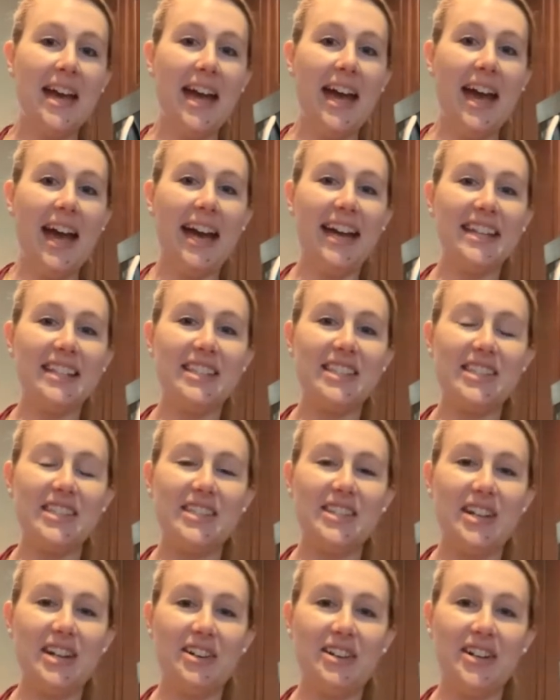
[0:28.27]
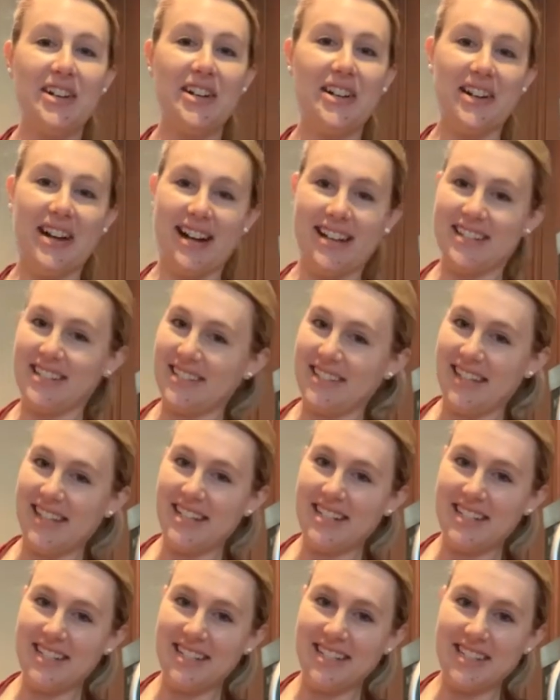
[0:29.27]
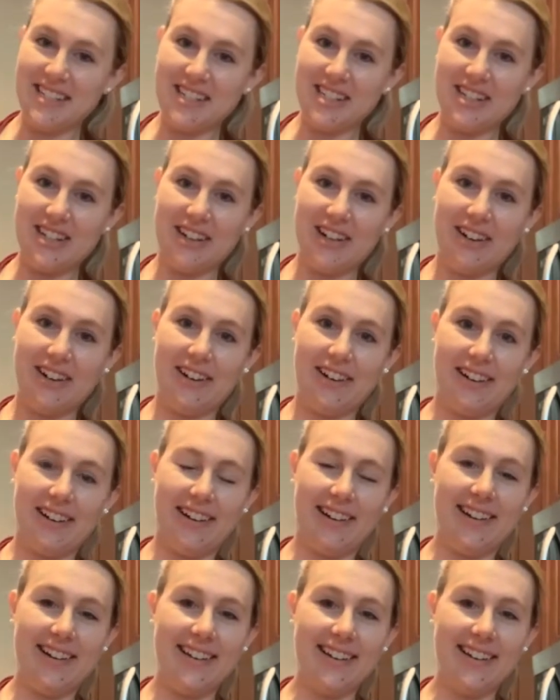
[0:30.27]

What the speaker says: And so congratulations to her.